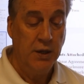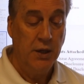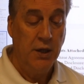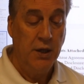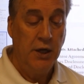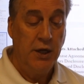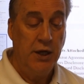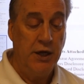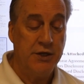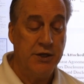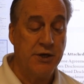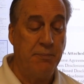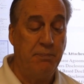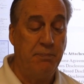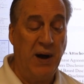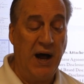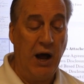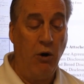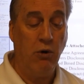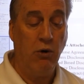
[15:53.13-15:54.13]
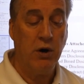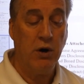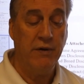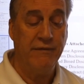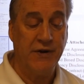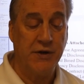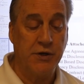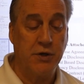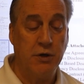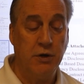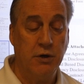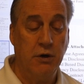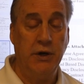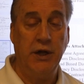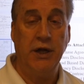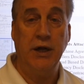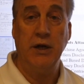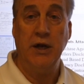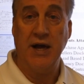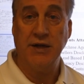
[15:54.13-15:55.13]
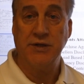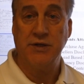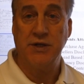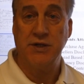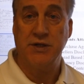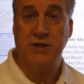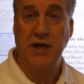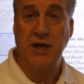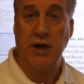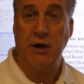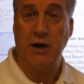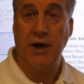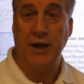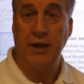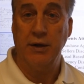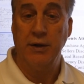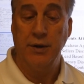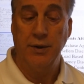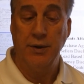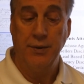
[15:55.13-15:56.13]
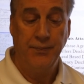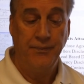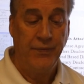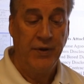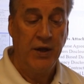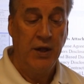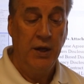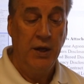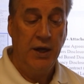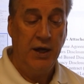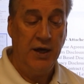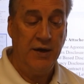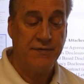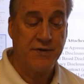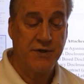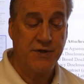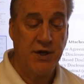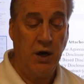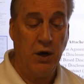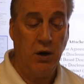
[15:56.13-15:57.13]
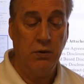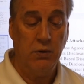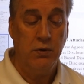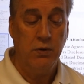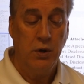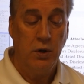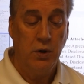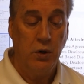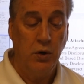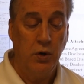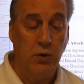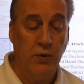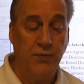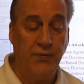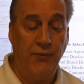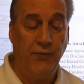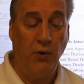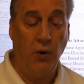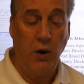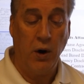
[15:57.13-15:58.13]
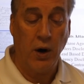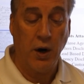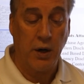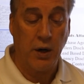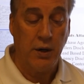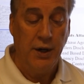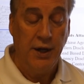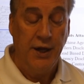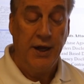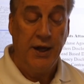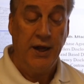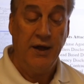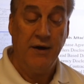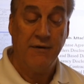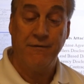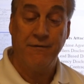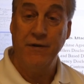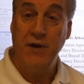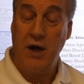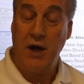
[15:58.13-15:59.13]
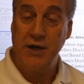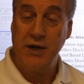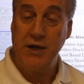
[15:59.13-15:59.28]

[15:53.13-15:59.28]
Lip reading: Is a power of attorney necessary? If so, who for? If none is